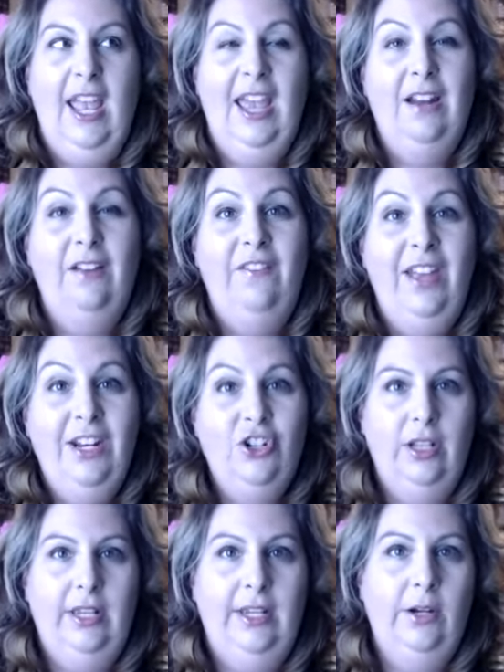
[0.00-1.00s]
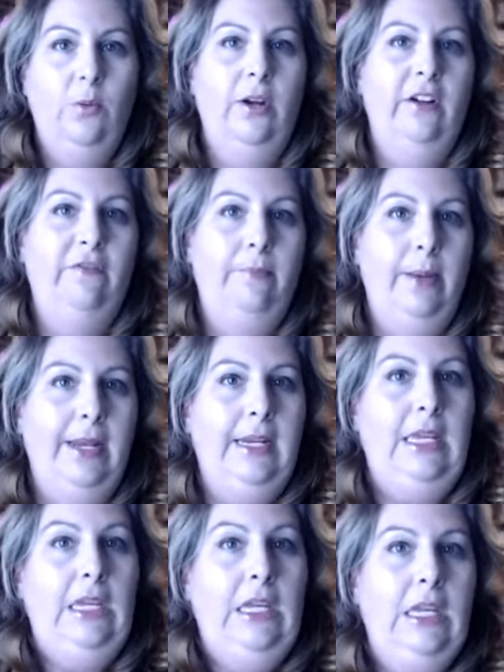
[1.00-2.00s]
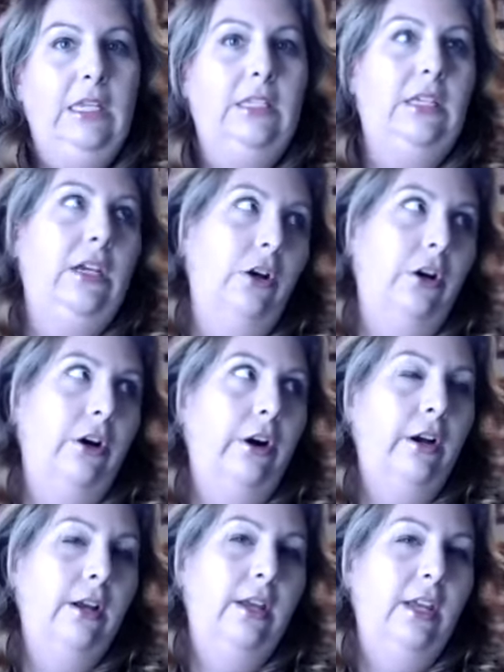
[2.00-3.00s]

And eventually it would have been easier